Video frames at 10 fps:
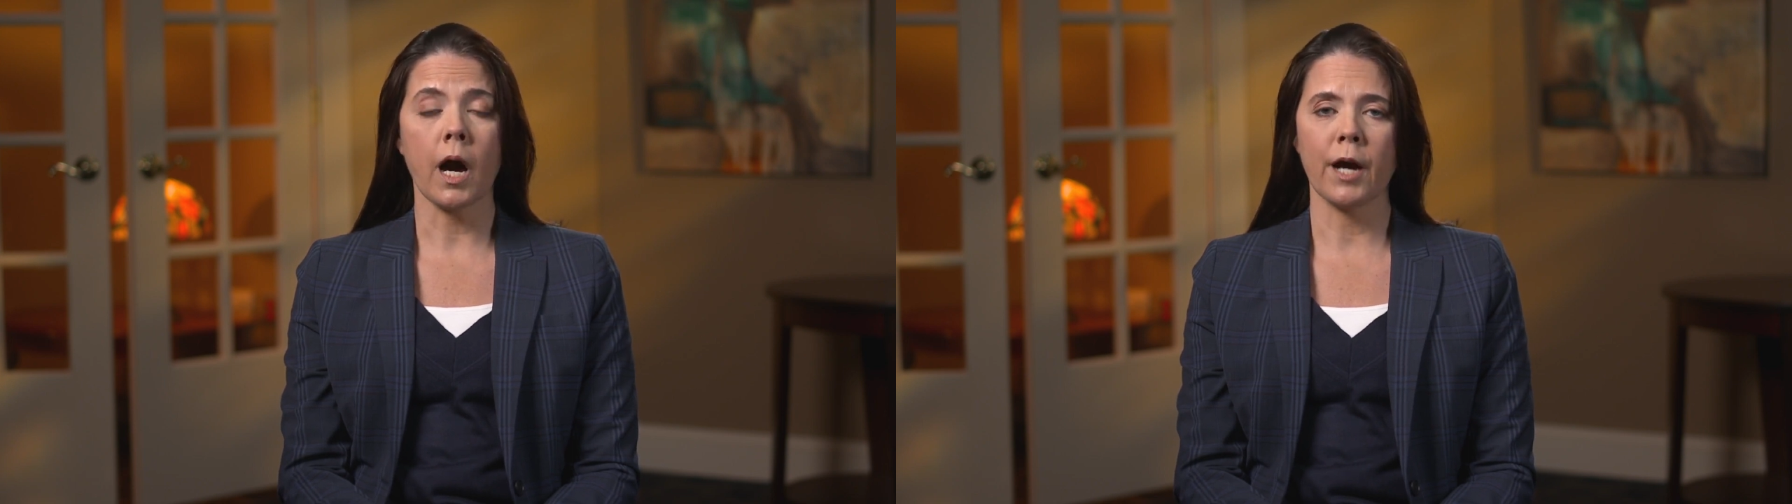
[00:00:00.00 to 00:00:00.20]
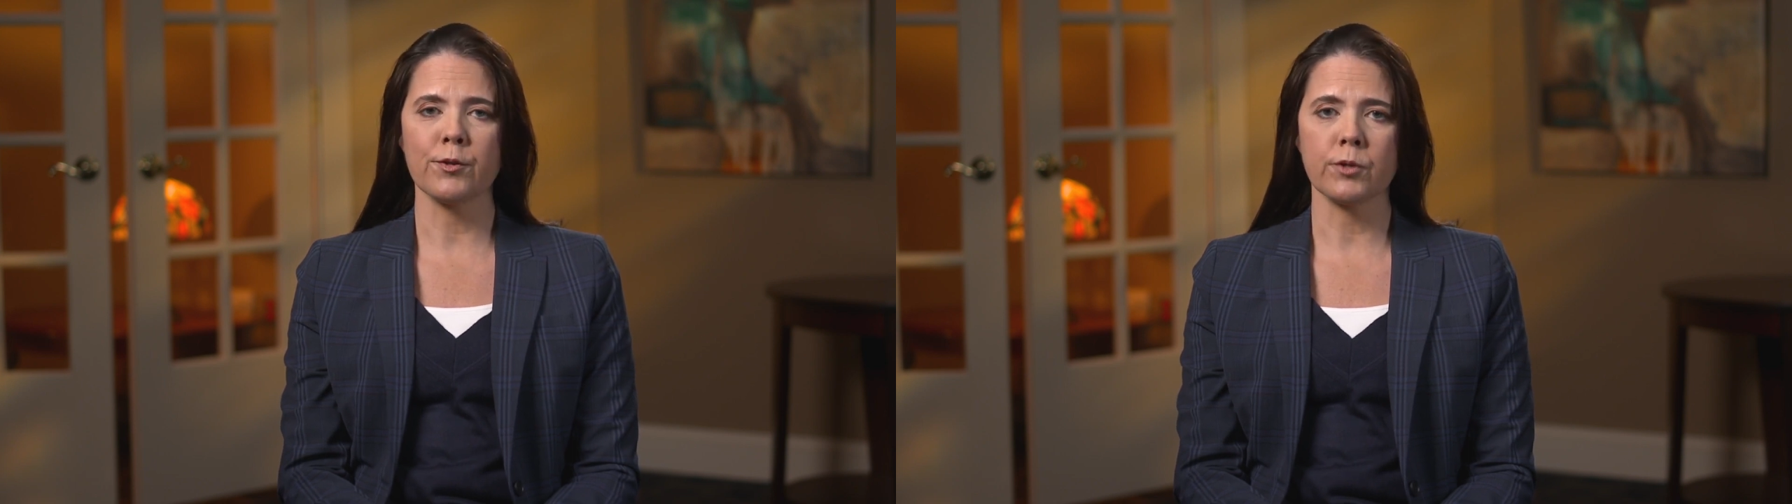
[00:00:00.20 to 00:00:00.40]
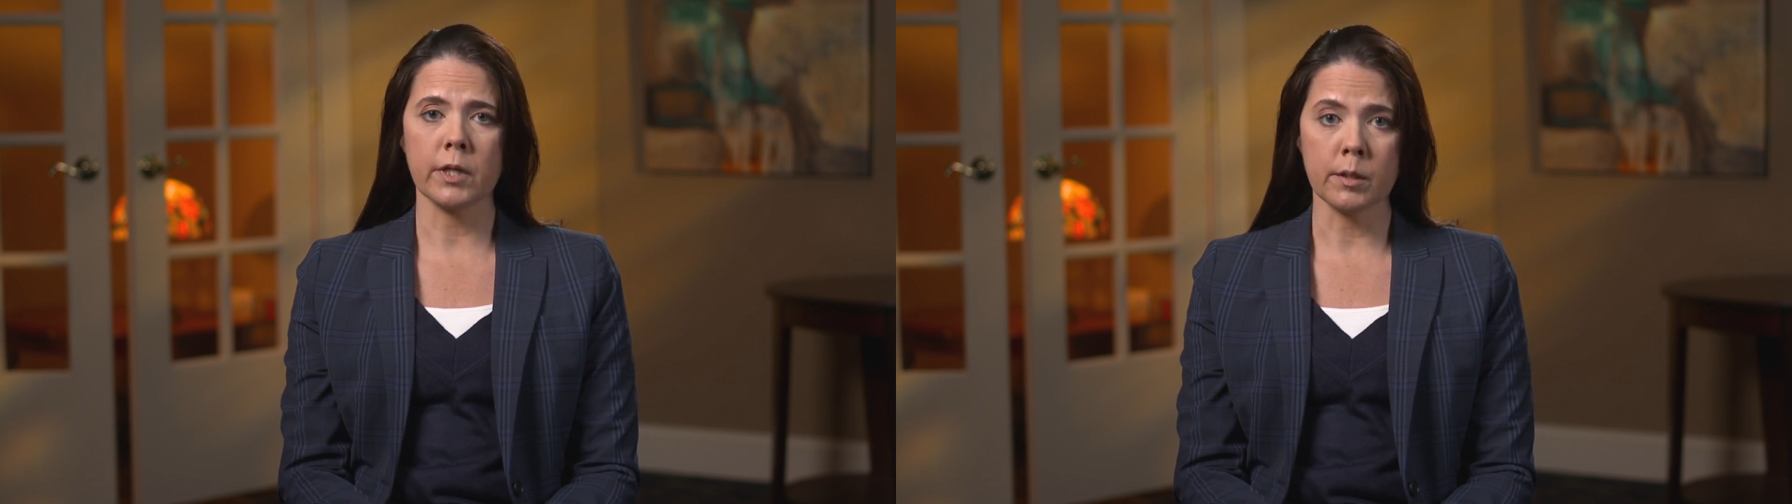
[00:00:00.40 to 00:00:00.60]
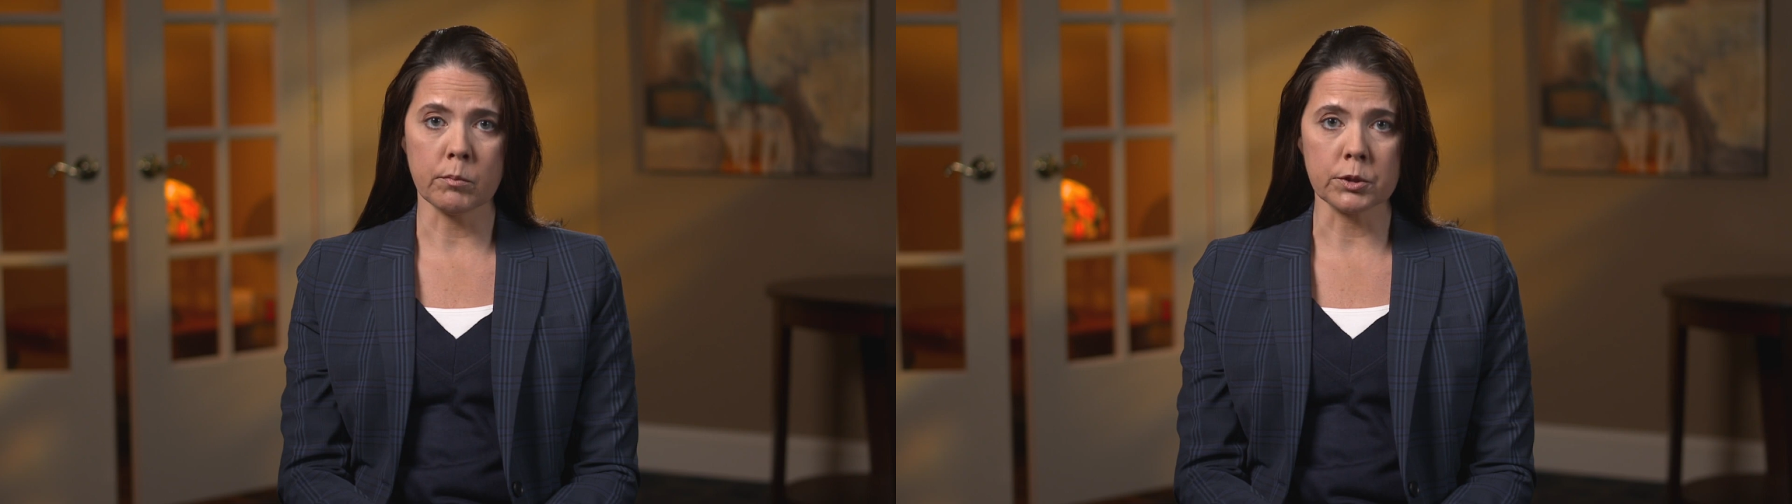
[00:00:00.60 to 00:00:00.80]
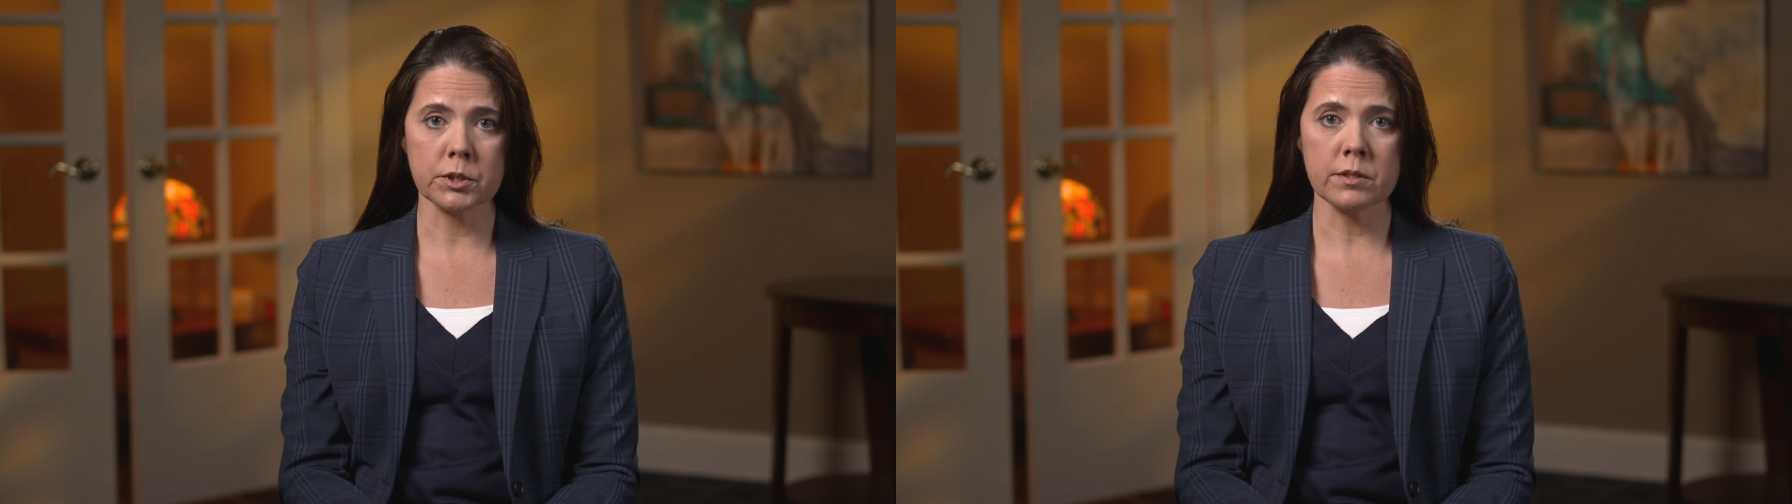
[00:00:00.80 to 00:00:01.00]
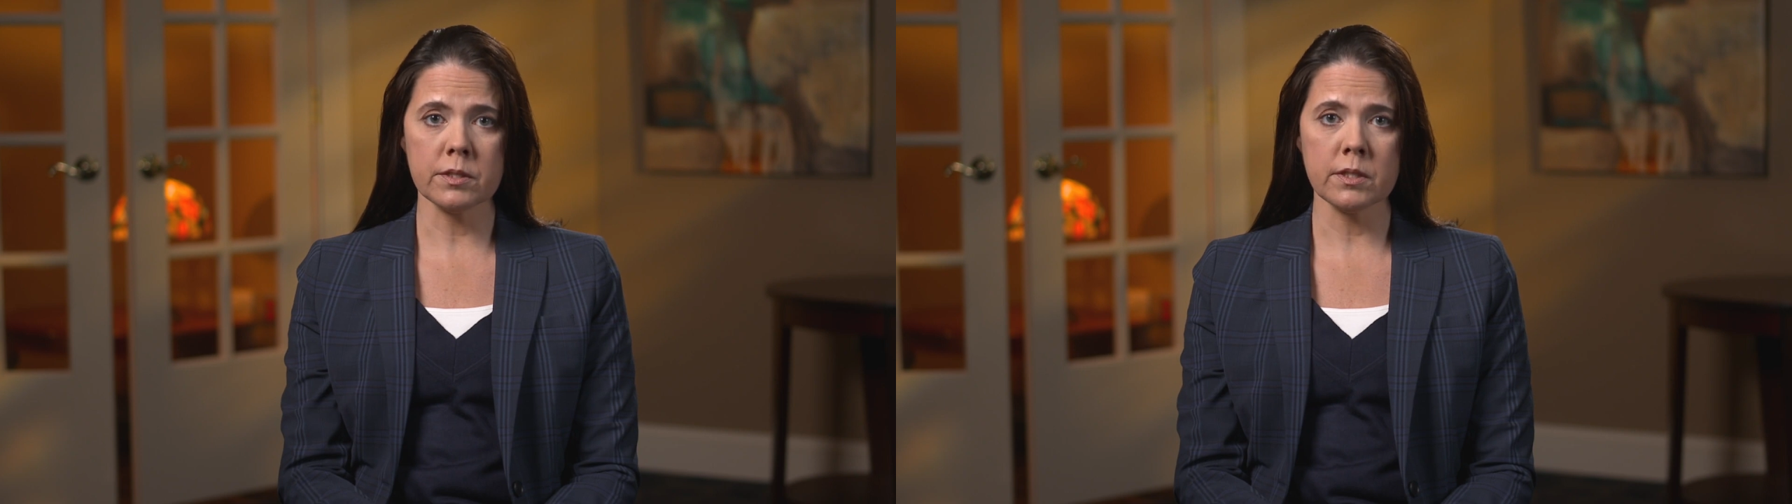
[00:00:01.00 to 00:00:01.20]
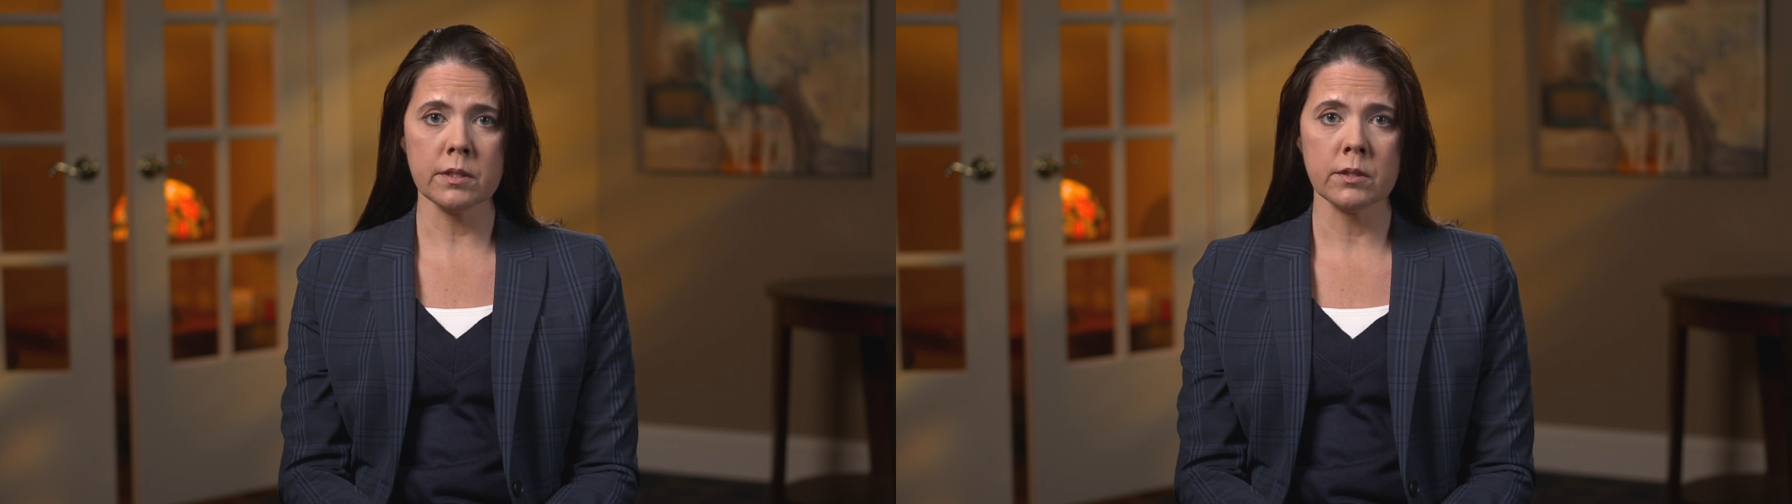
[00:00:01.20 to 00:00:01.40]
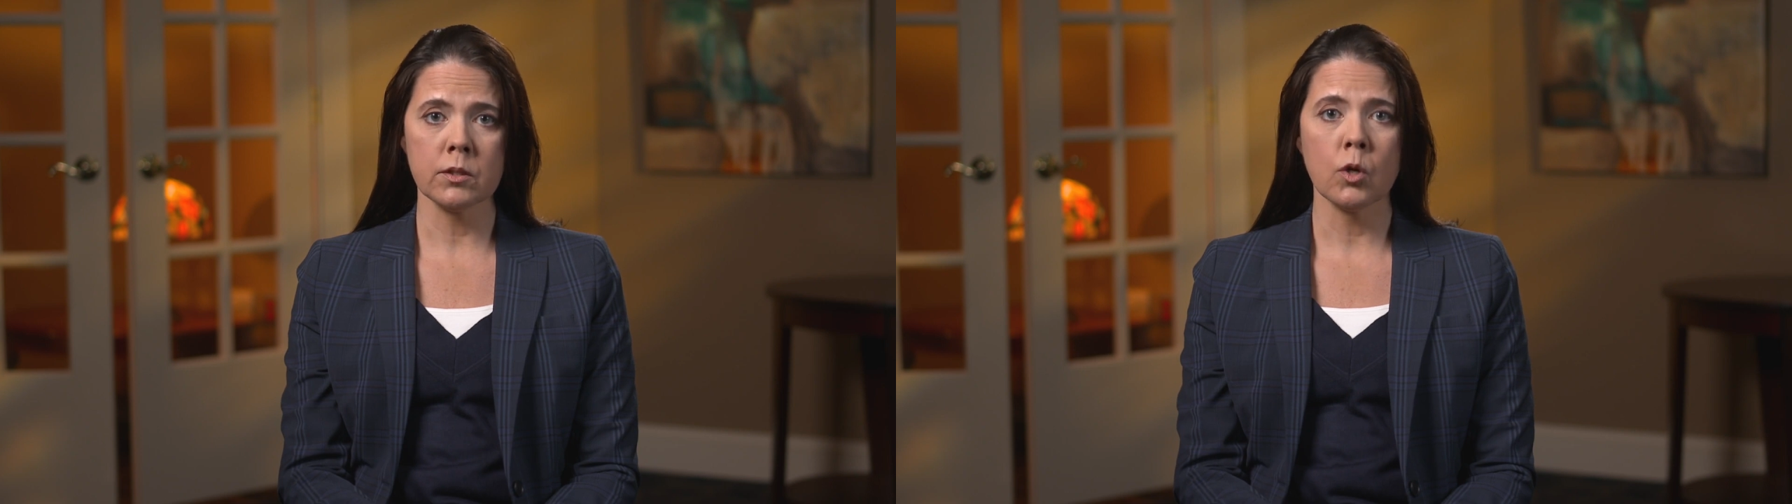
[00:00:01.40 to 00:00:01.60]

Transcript: either an emergency